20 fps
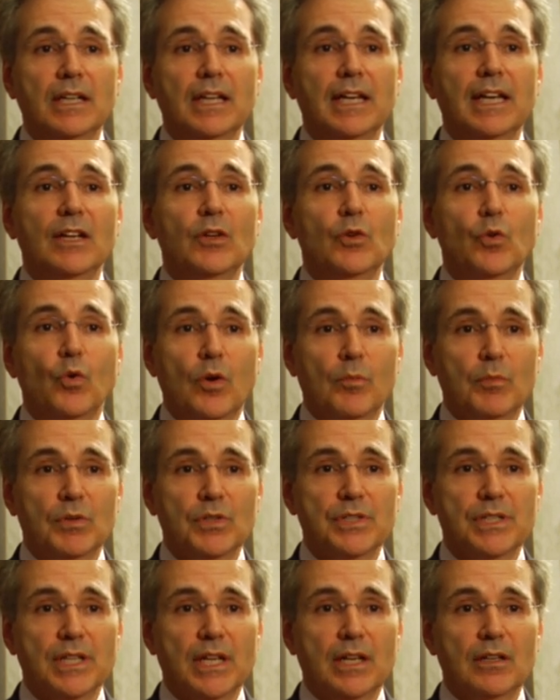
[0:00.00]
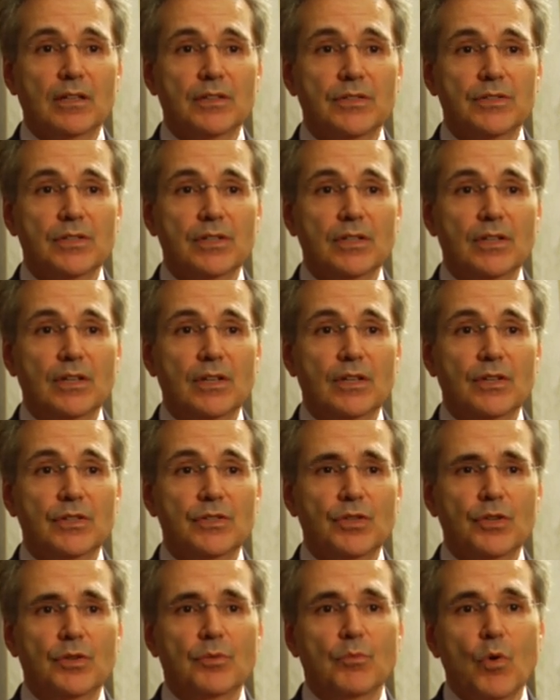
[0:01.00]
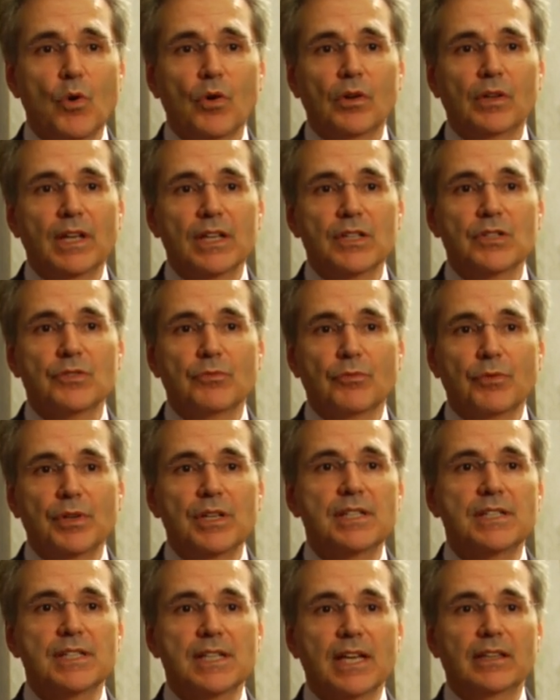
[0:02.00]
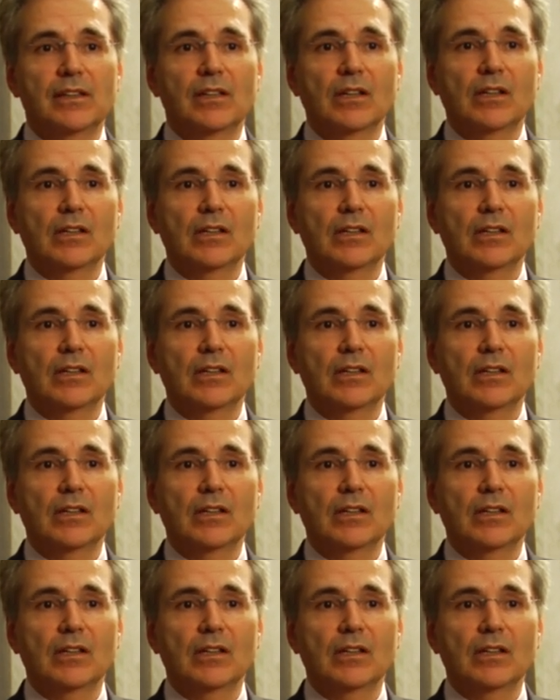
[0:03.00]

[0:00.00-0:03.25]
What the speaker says: in normal cells. So you more or less reset the